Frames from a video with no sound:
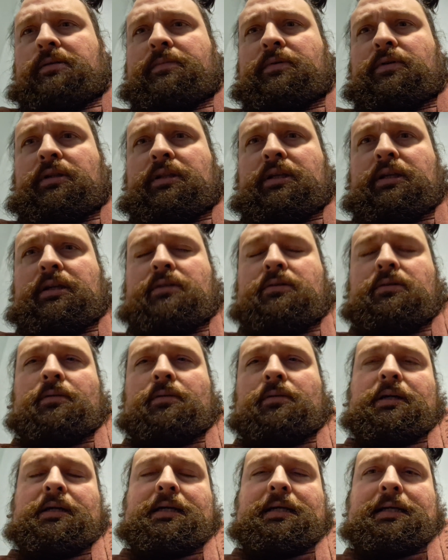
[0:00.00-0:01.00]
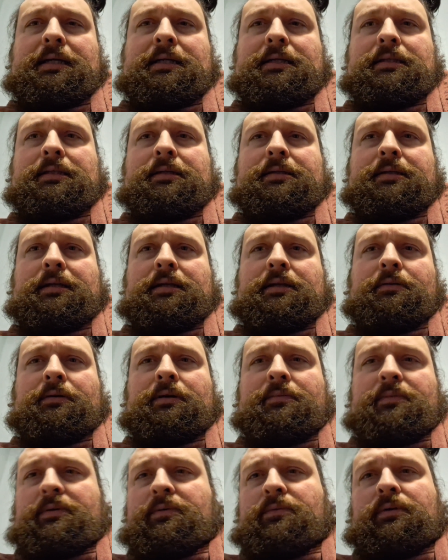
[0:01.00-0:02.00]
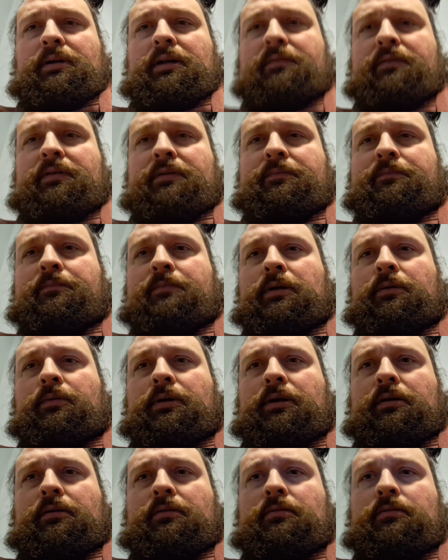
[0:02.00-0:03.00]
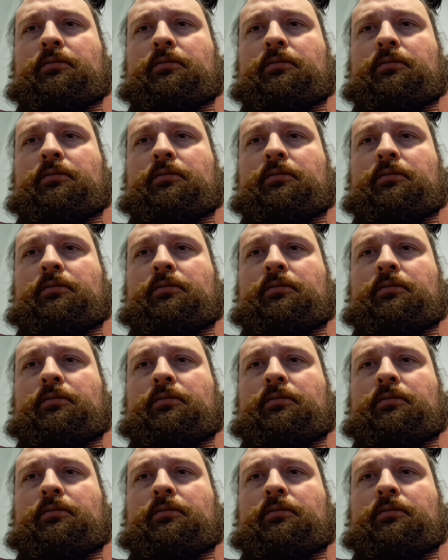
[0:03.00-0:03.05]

I'm doing the intro. I'm not going to edit this anyway, but whatever. Here we go.